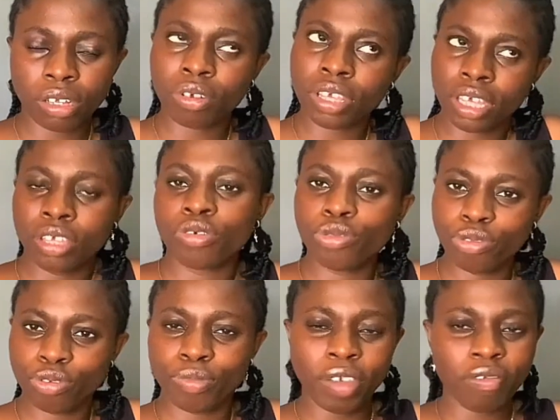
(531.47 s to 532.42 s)
okay,
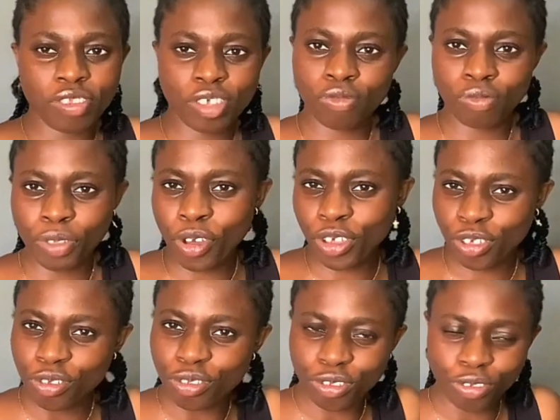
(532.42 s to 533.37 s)
YouTube, everything will be on
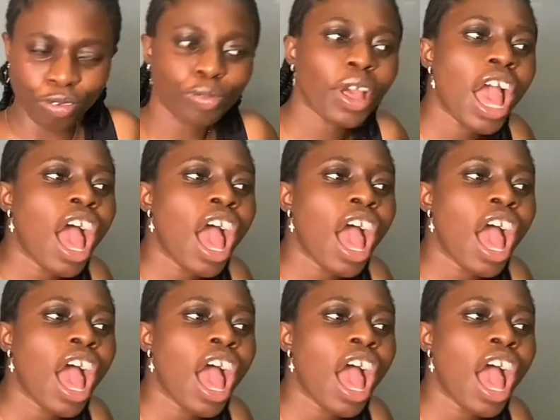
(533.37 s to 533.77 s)
YouTube,